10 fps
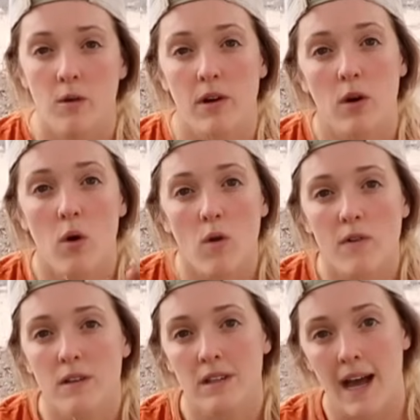you want to
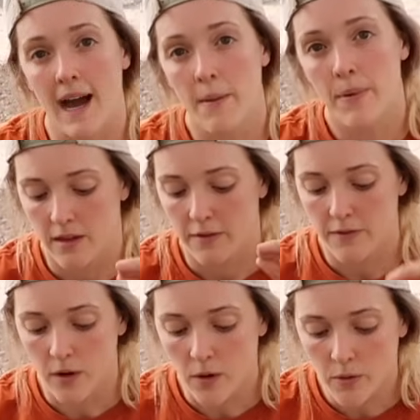overlap the
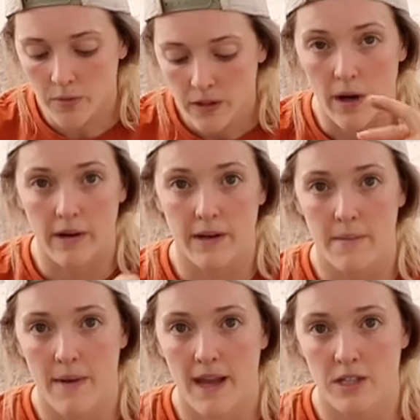foam where it
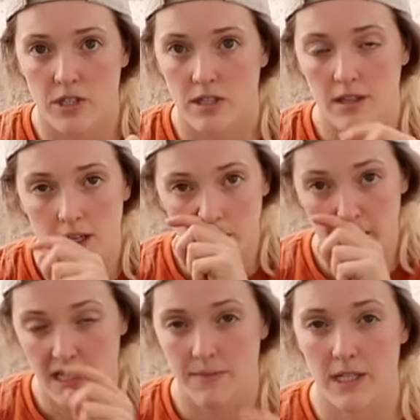met just a little
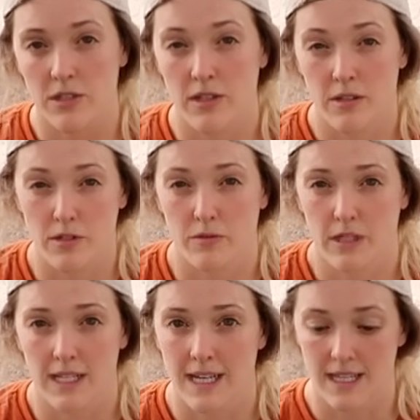bit to make sure that there's a
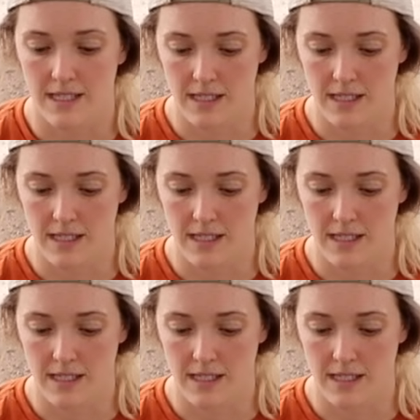really tight